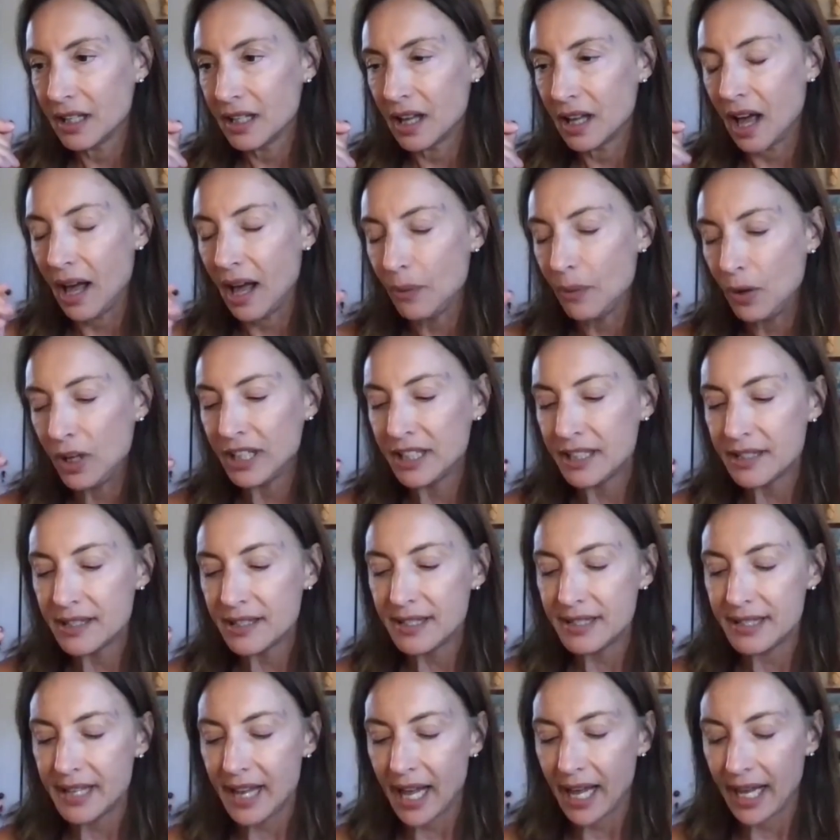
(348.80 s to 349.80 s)
I wanted to
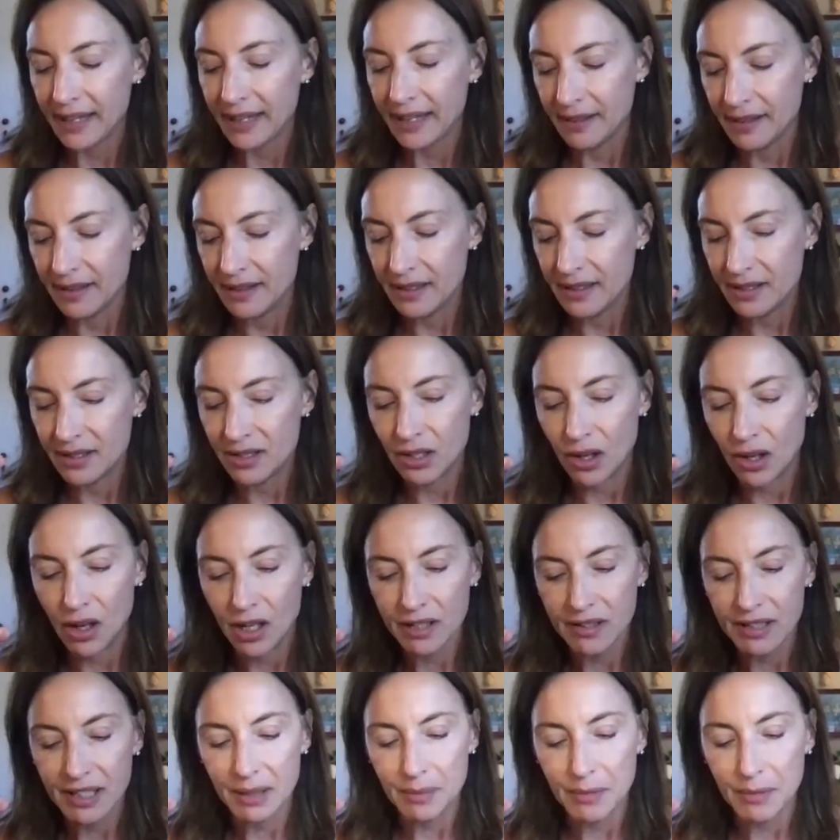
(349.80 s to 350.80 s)
say this song
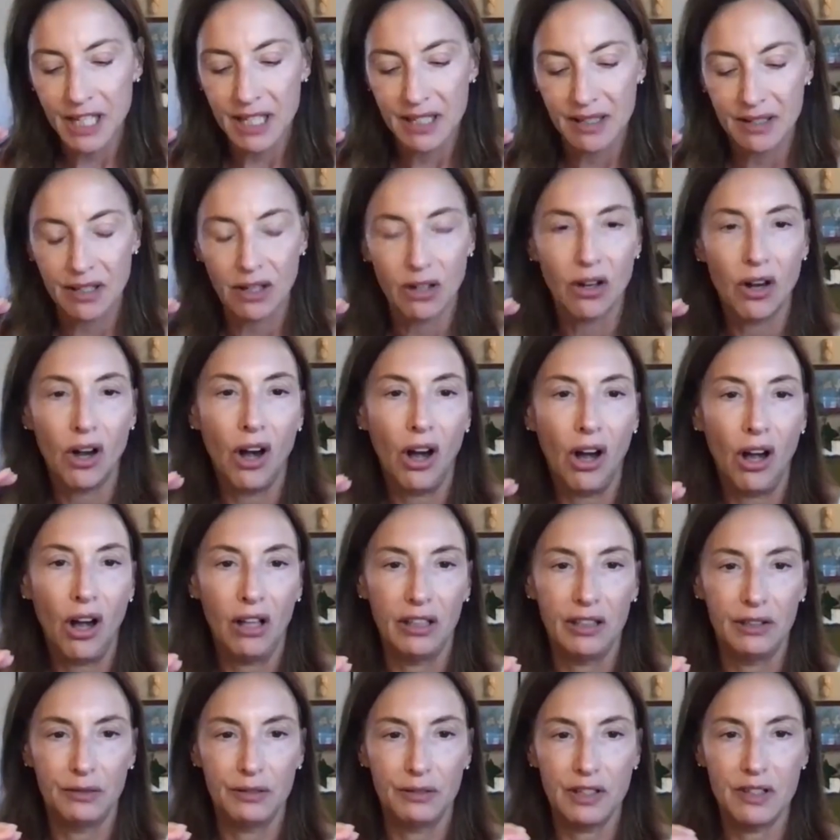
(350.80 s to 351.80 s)
to me is a call
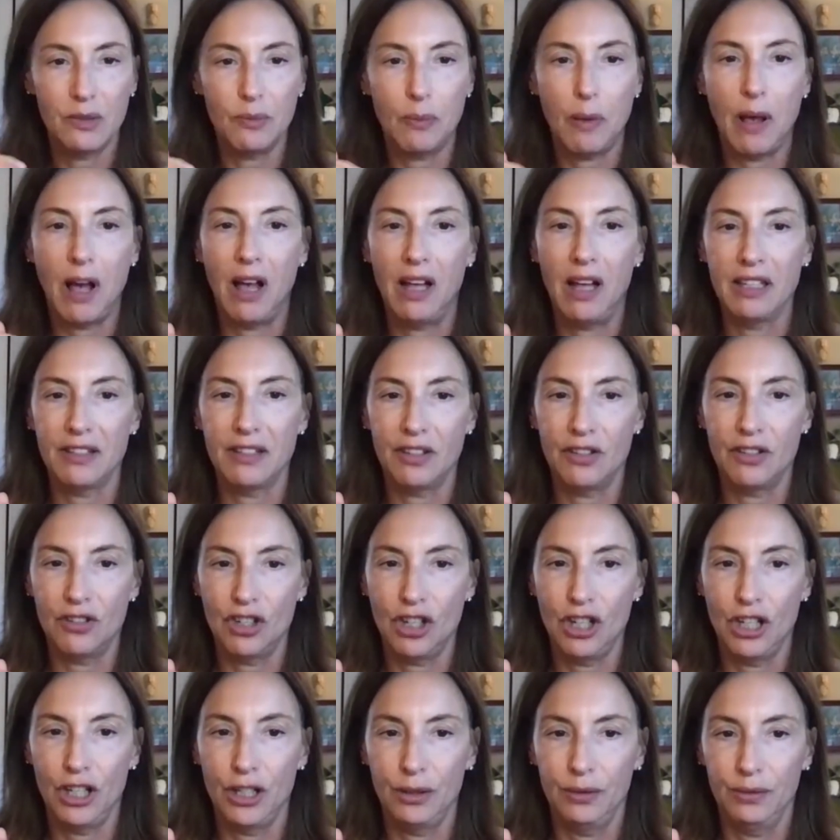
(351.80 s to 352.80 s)
and response
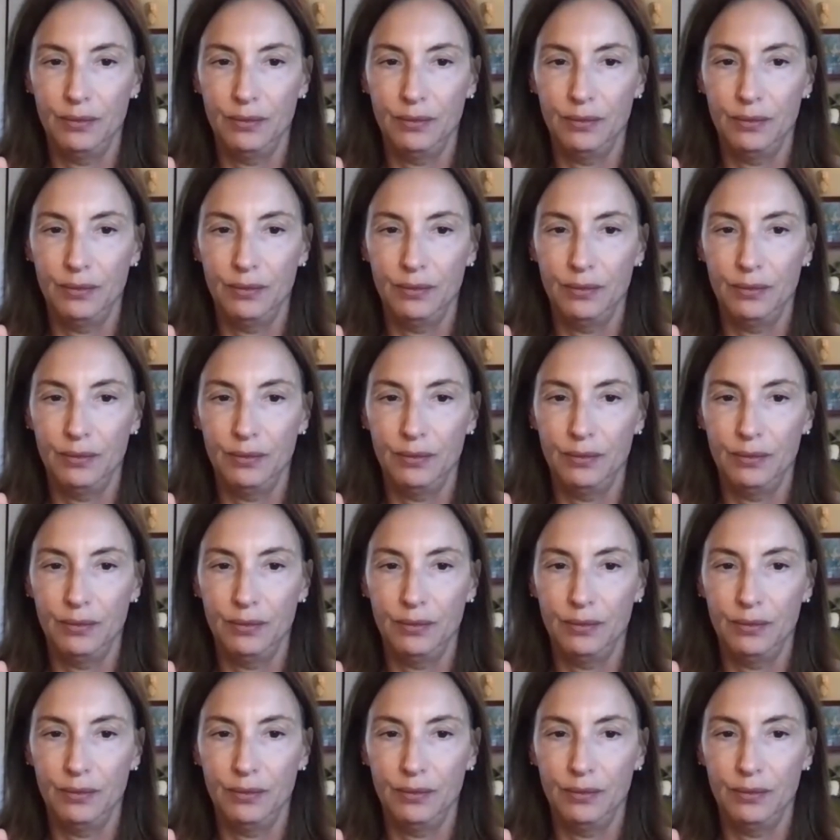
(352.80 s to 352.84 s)
too.